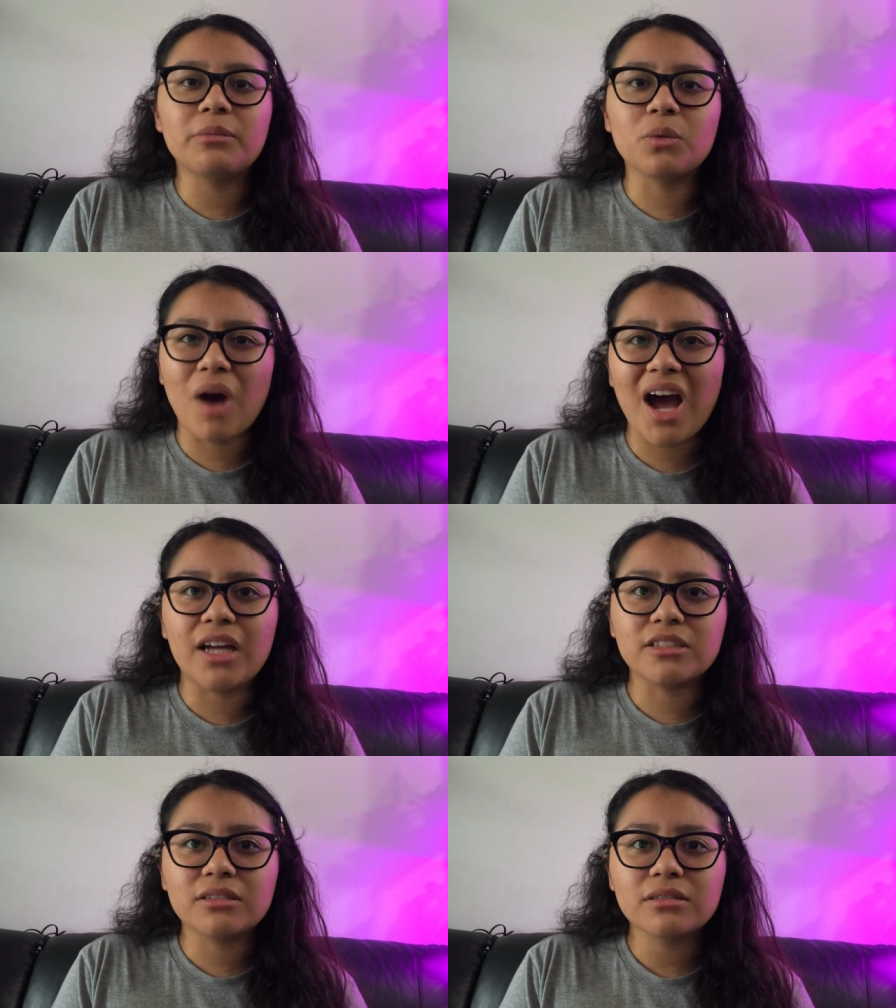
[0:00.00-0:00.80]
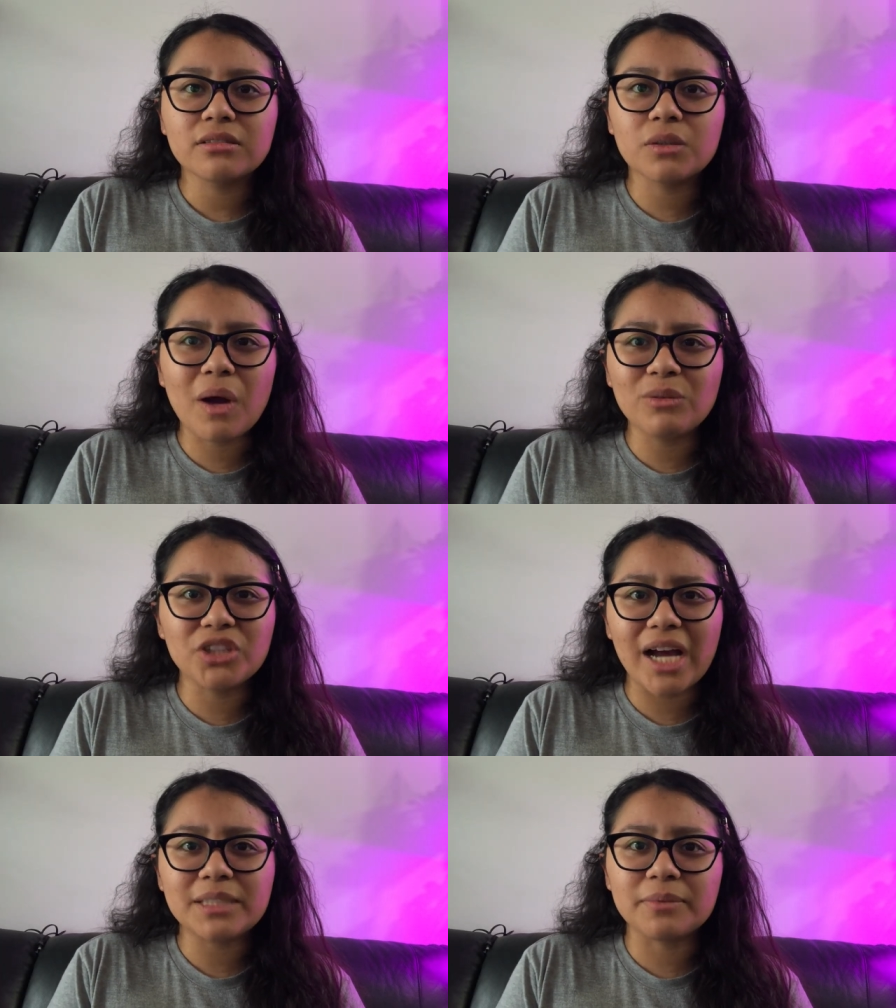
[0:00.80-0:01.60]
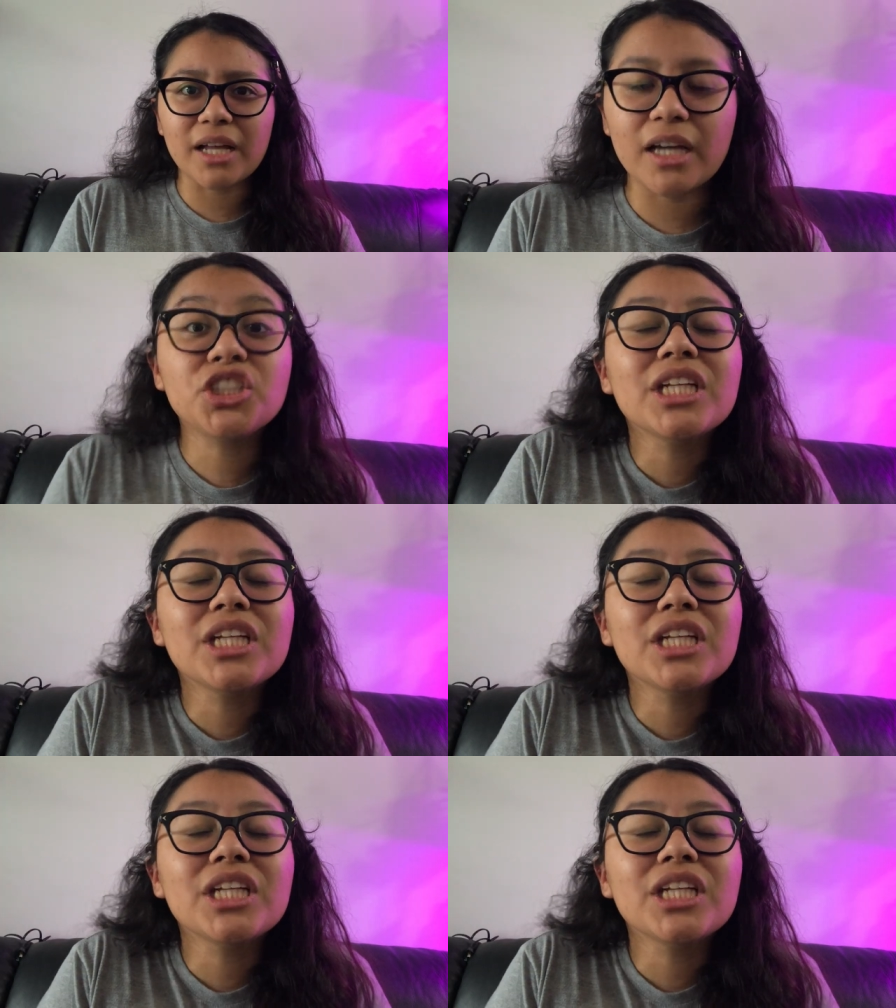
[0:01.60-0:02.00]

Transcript: me. Why? Why would you ask me that? She